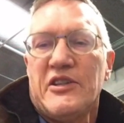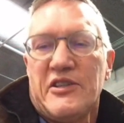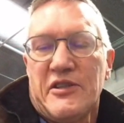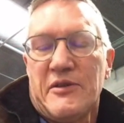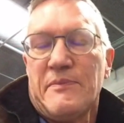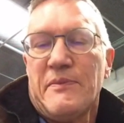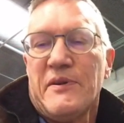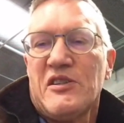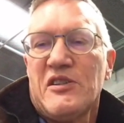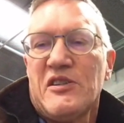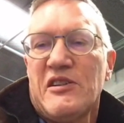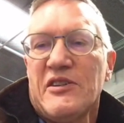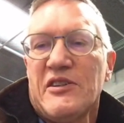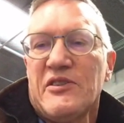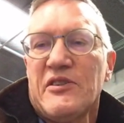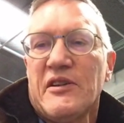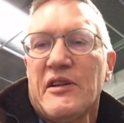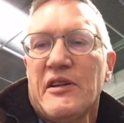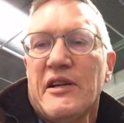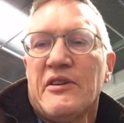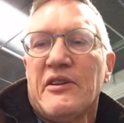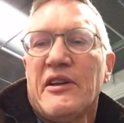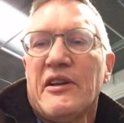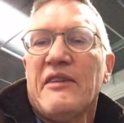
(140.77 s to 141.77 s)
And especially in
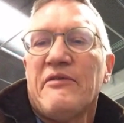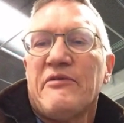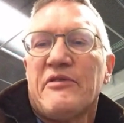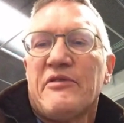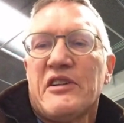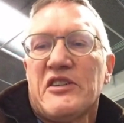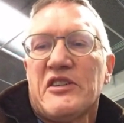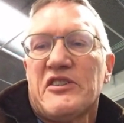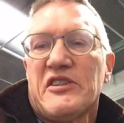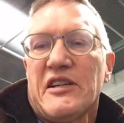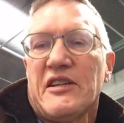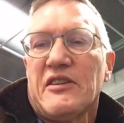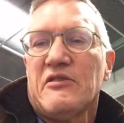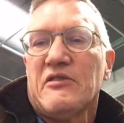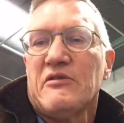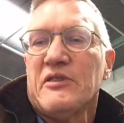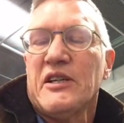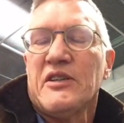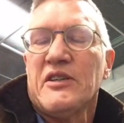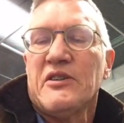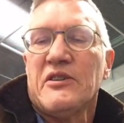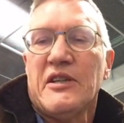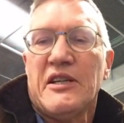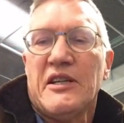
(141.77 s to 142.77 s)
the healthcare
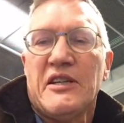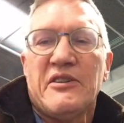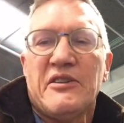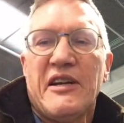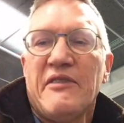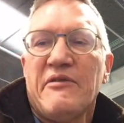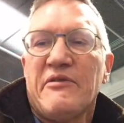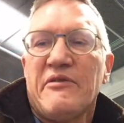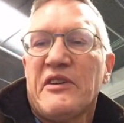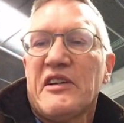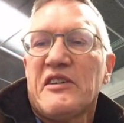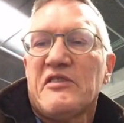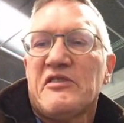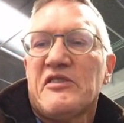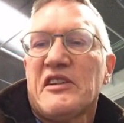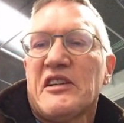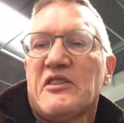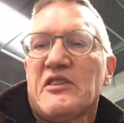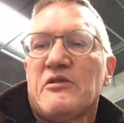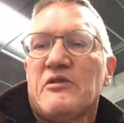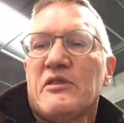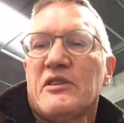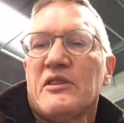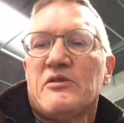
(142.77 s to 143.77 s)
sector. And in the healthcare
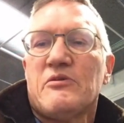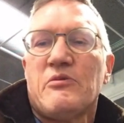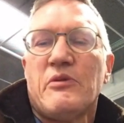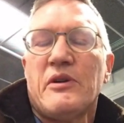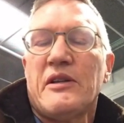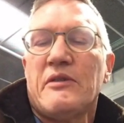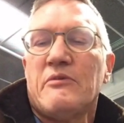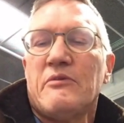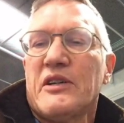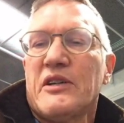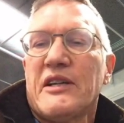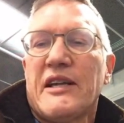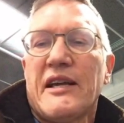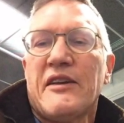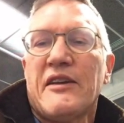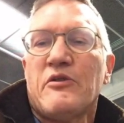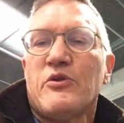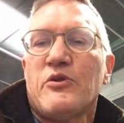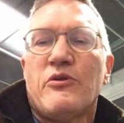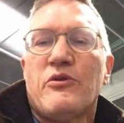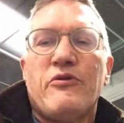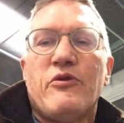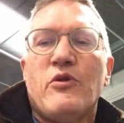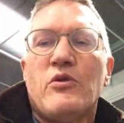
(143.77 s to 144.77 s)
sector in Sweden, we
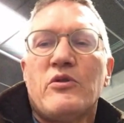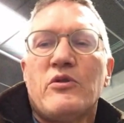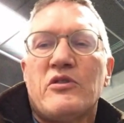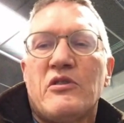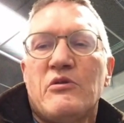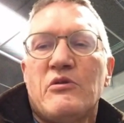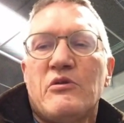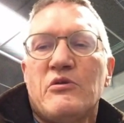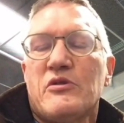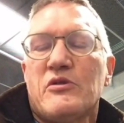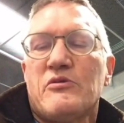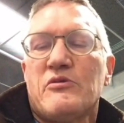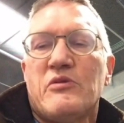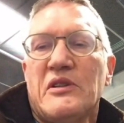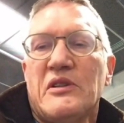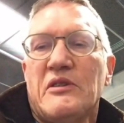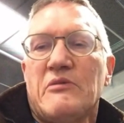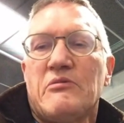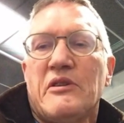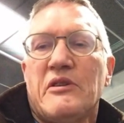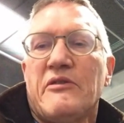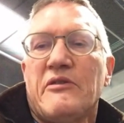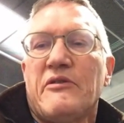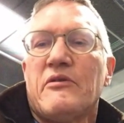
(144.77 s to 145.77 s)
cannot afford to lose
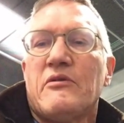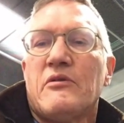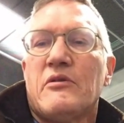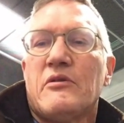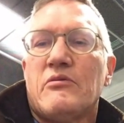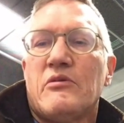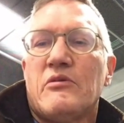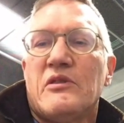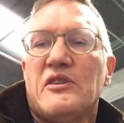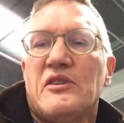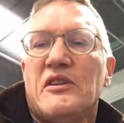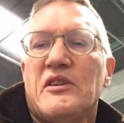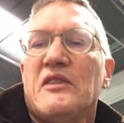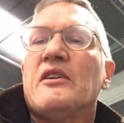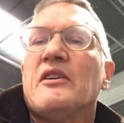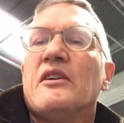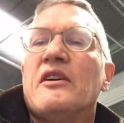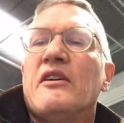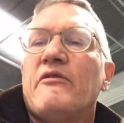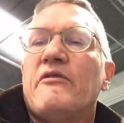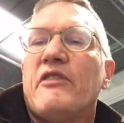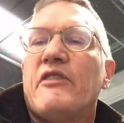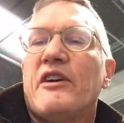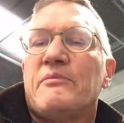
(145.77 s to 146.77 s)

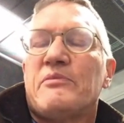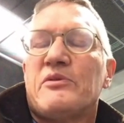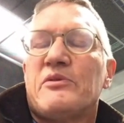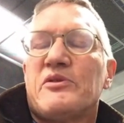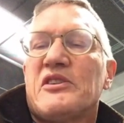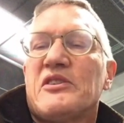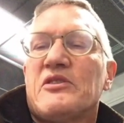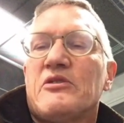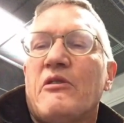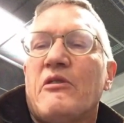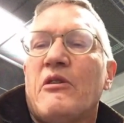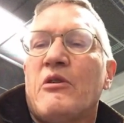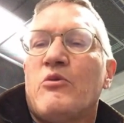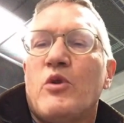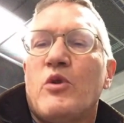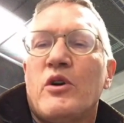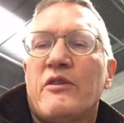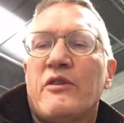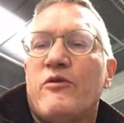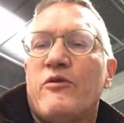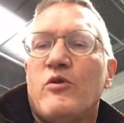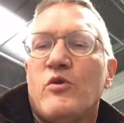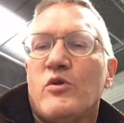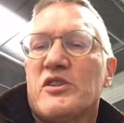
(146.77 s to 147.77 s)
25% of our
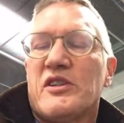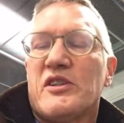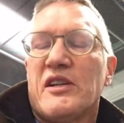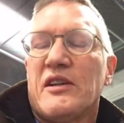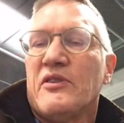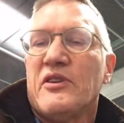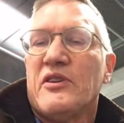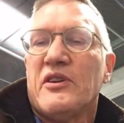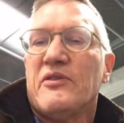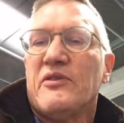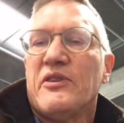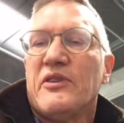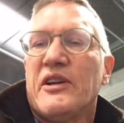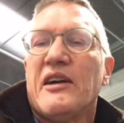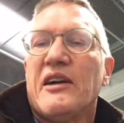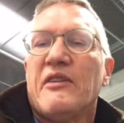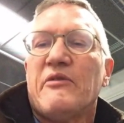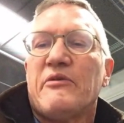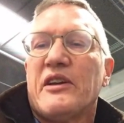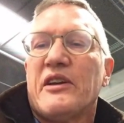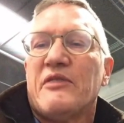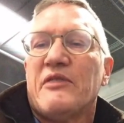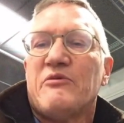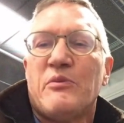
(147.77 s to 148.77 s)
workforce. Then the
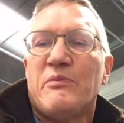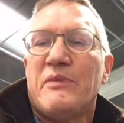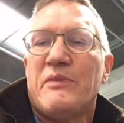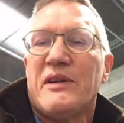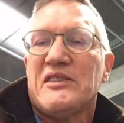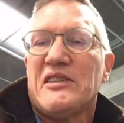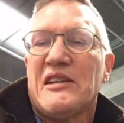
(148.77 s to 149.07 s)
healthcare will